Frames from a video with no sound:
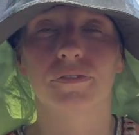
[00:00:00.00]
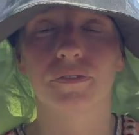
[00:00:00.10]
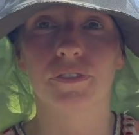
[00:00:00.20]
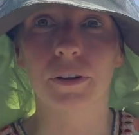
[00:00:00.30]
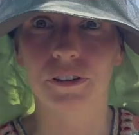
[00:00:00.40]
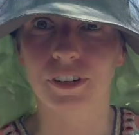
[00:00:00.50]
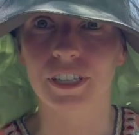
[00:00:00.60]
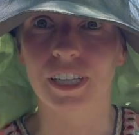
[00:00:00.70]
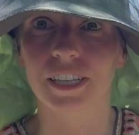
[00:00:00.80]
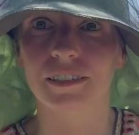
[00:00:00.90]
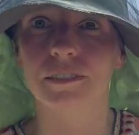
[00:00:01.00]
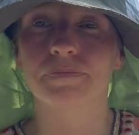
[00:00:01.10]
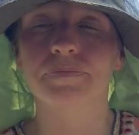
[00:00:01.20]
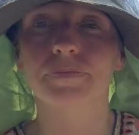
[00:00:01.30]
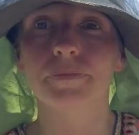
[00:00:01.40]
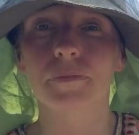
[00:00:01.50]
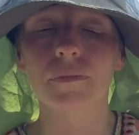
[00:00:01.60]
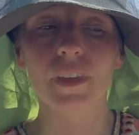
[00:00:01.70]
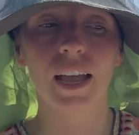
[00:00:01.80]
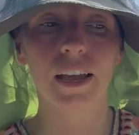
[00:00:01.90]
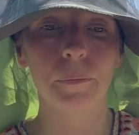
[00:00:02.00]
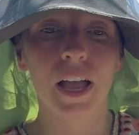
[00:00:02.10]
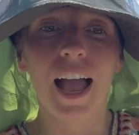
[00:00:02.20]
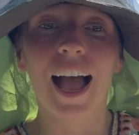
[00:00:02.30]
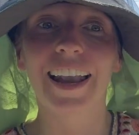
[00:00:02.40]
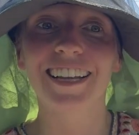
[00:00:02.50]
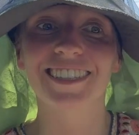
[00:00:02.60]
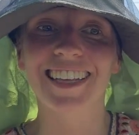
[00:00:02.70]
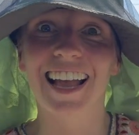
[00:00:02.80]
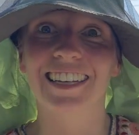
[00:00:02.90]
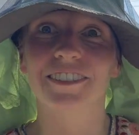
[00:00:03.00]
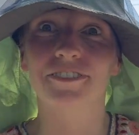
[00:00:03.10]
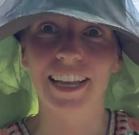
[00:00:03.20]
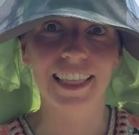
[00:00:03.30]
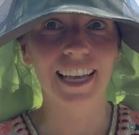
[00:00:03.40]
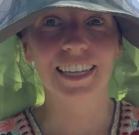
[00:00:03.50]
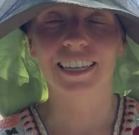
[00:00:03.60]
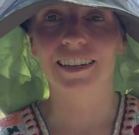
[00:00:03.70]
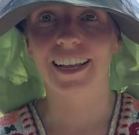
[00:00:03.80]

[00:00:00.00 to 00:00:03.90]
flower fertilizer, and I just can't find that here. I